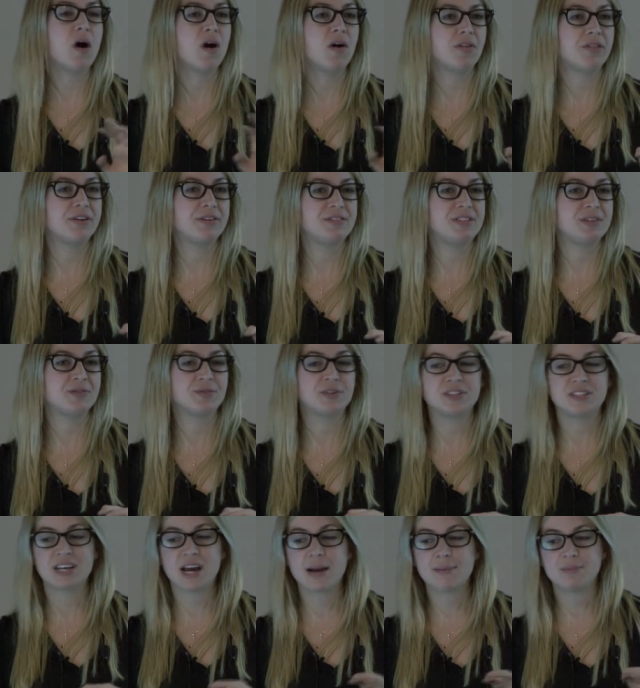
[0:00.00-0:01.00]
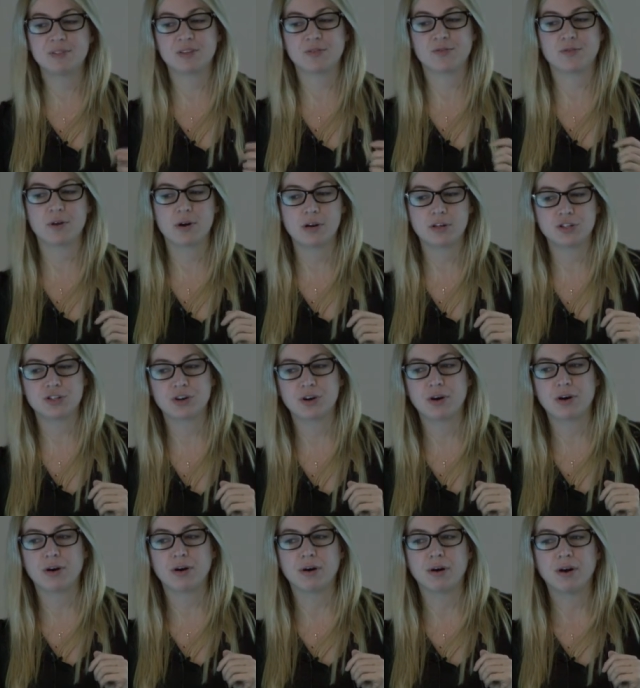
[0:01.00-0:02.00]
all the different types of
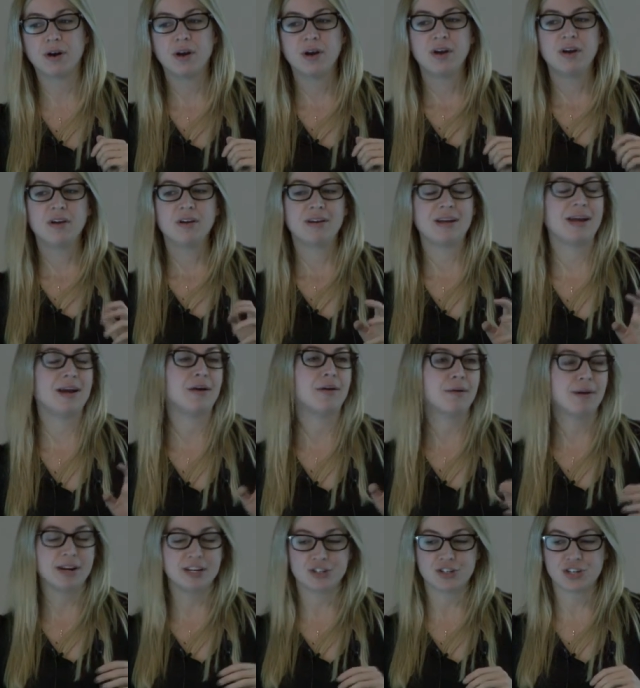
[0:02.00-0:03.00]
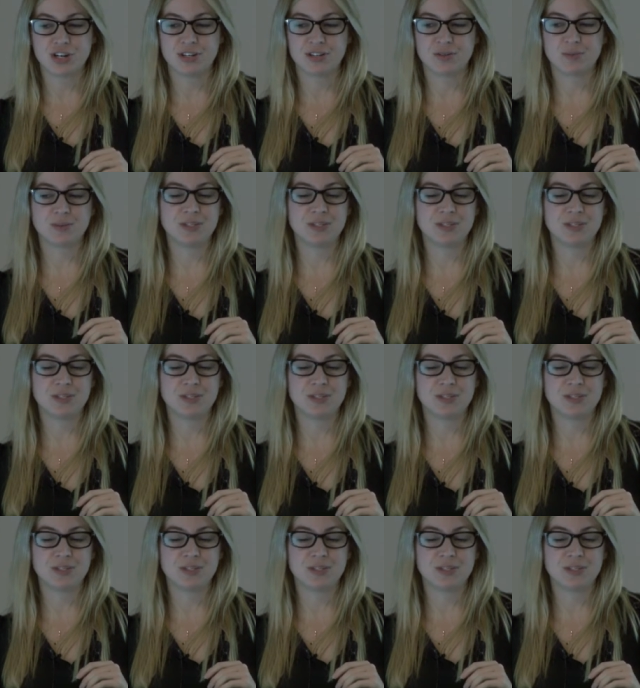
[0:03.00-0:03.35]
furniture iterations.